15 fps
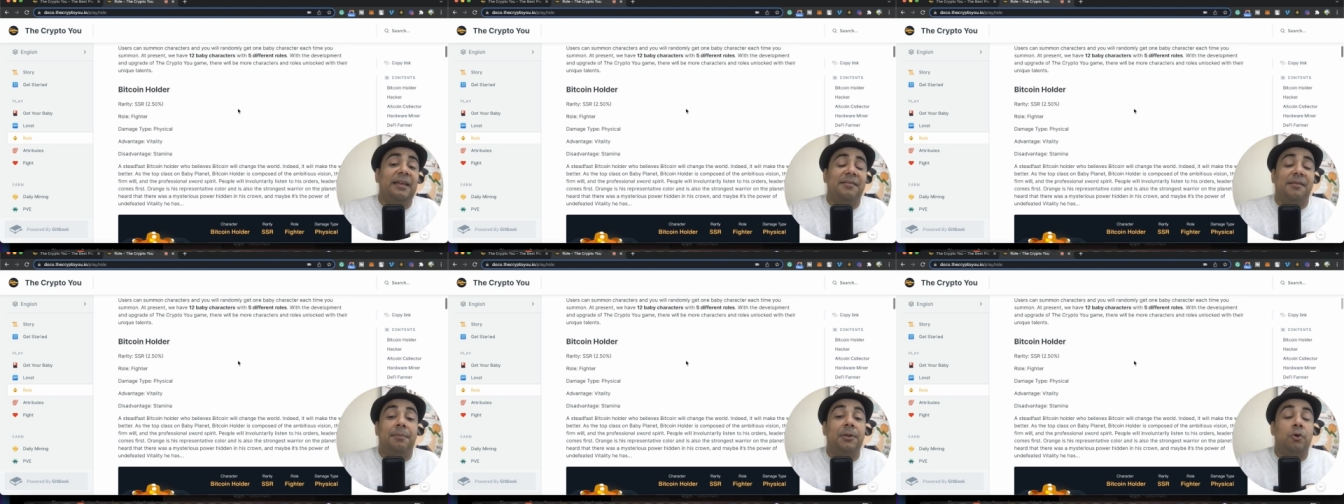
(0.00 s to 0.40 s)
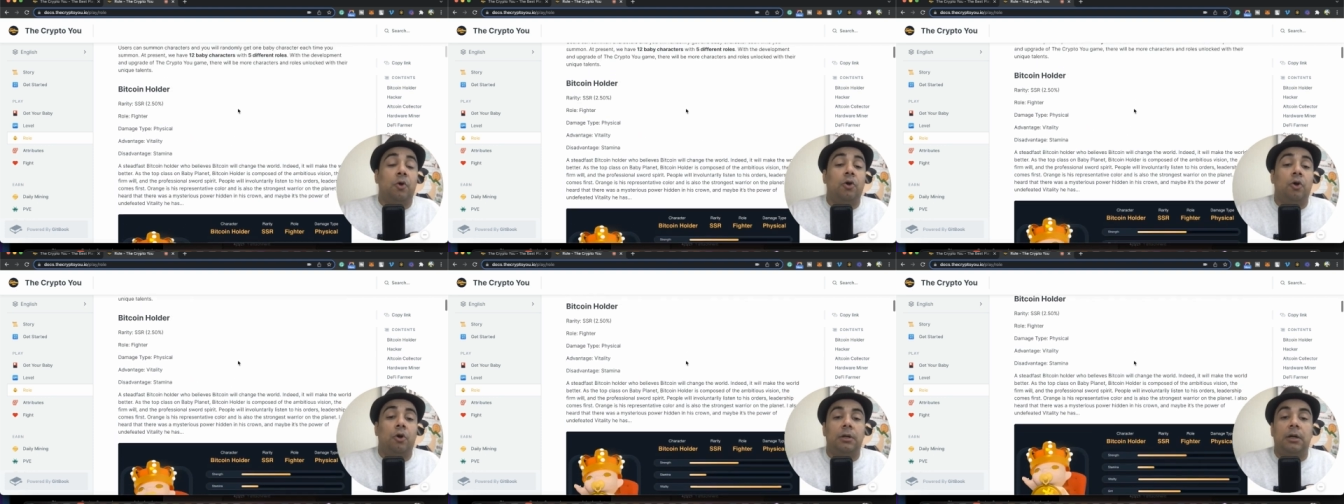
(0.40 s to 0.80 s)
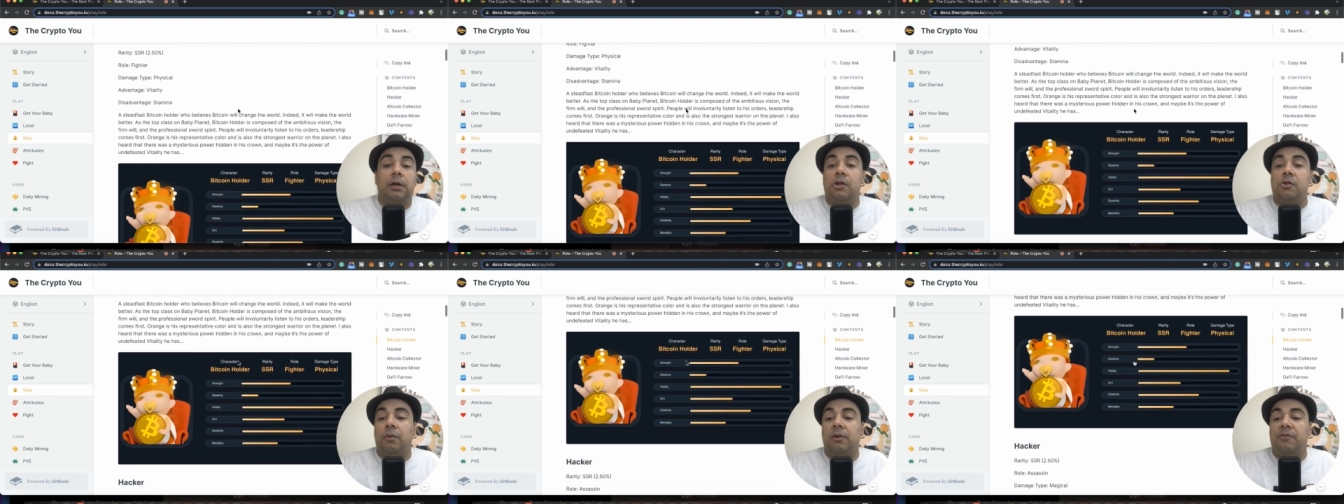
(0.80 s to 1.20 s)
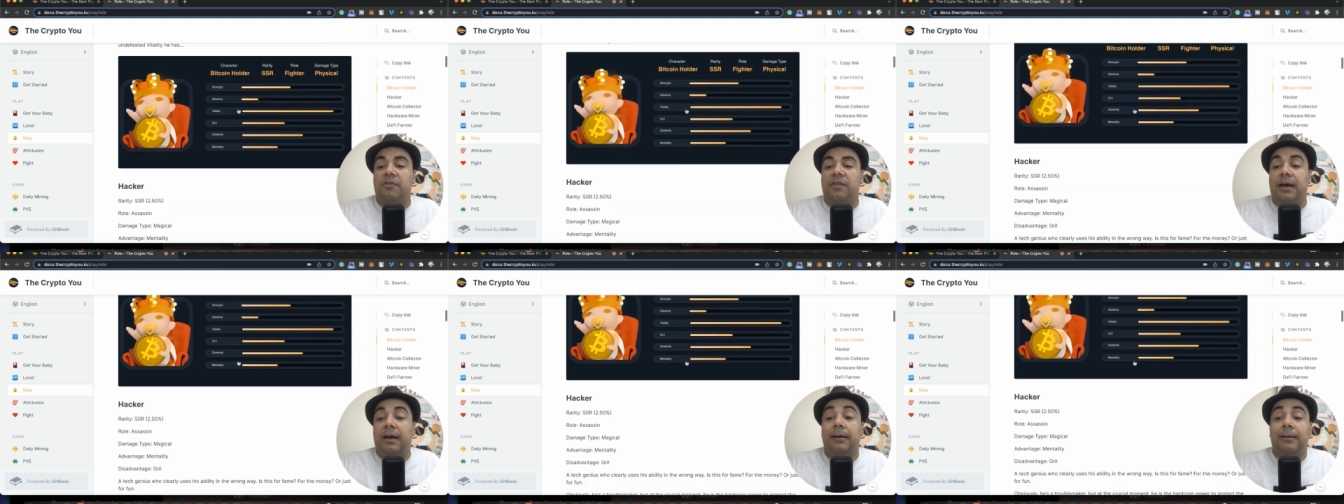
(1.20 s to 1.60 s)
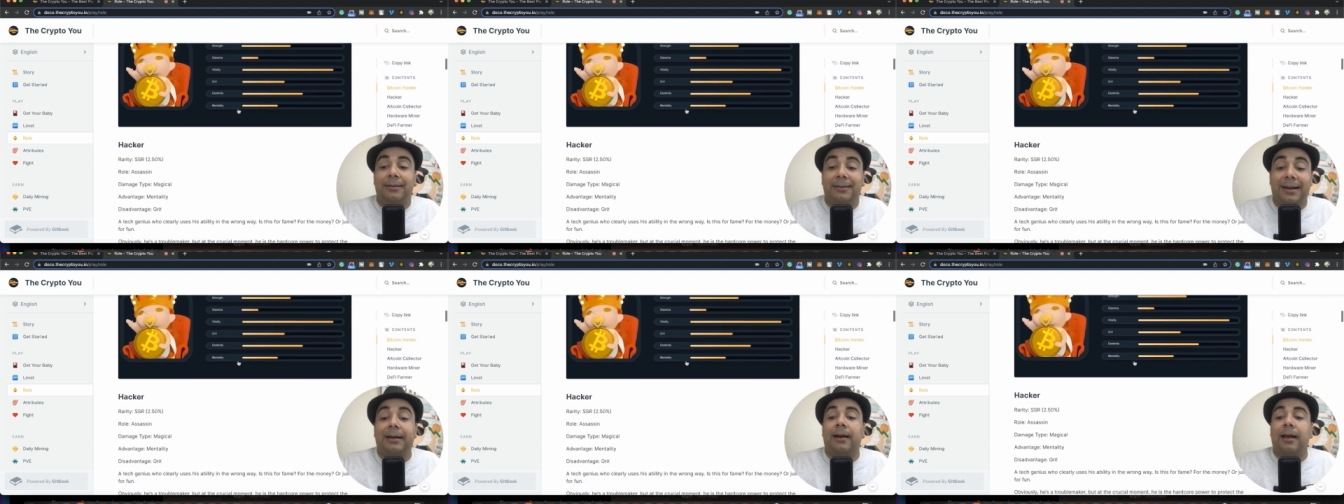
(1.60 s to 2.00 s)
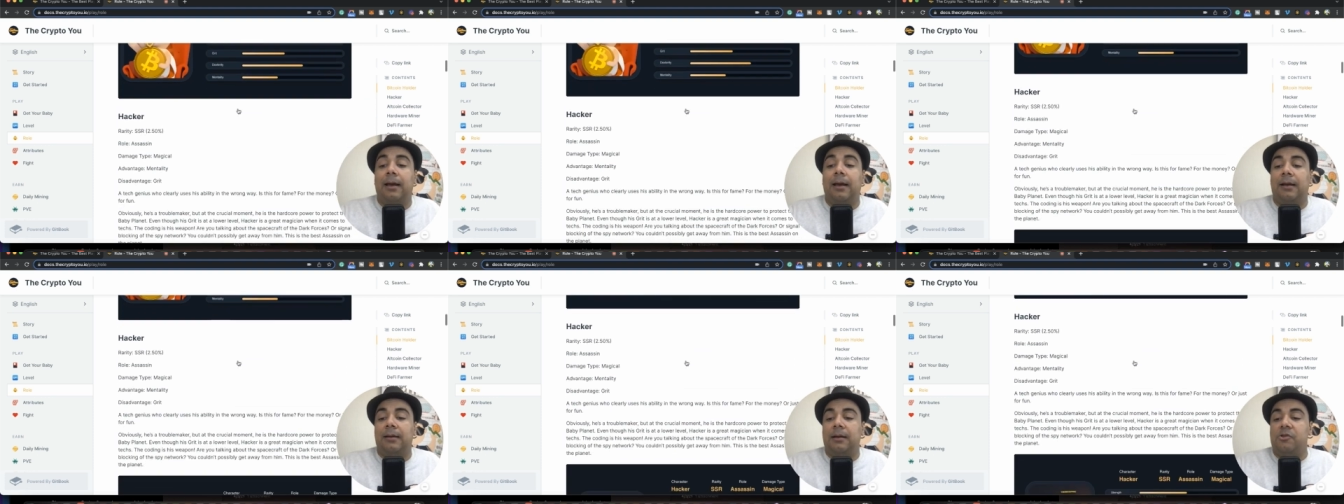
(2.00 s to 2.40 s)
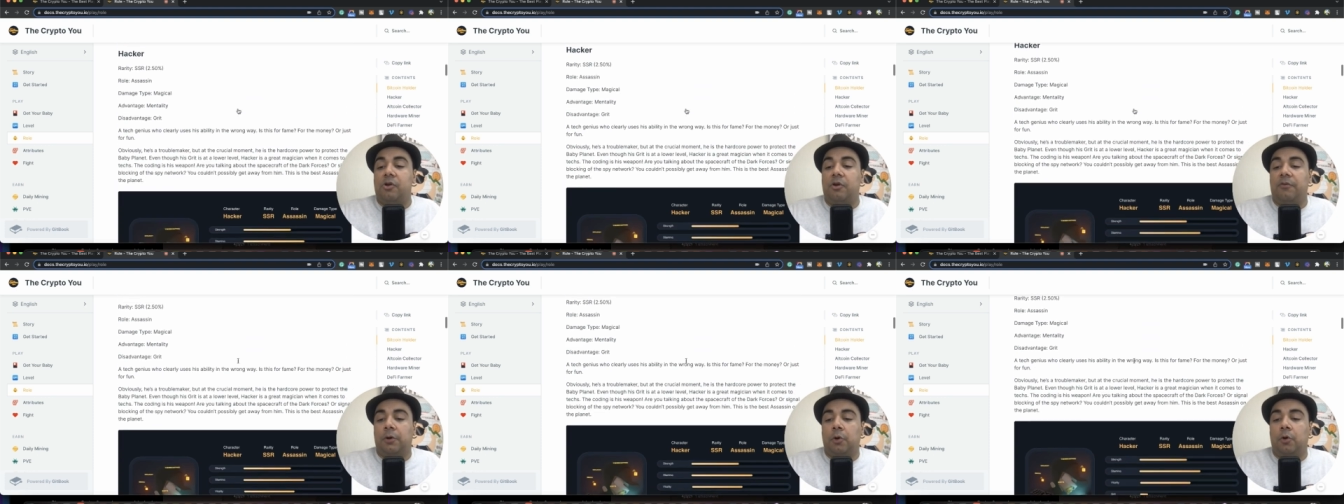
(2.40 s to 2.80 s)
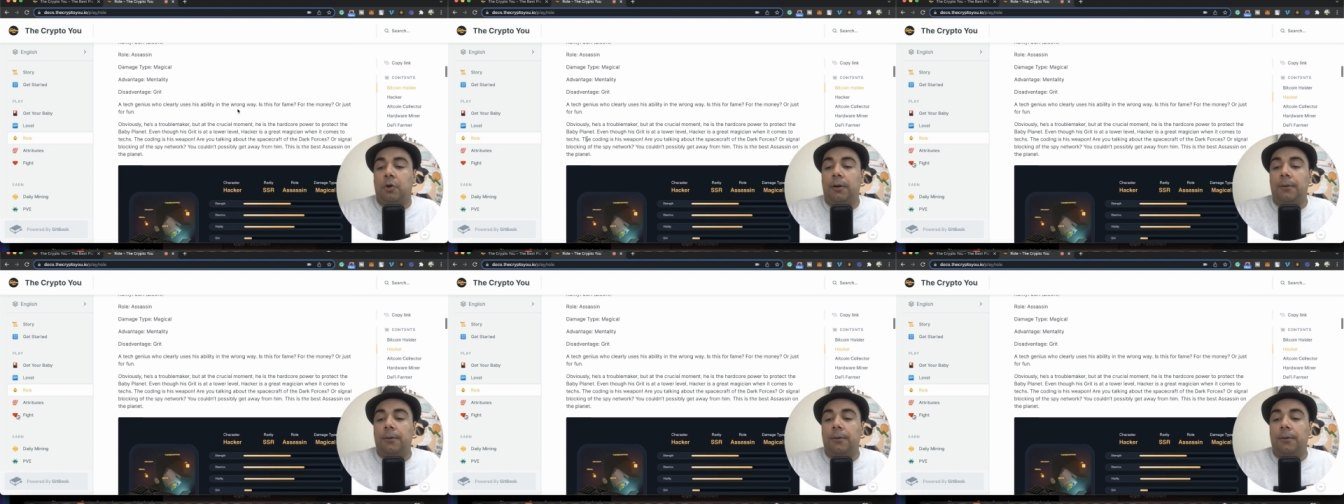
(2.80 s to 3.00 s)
The Bitcoin holder is one of the rare characters overall.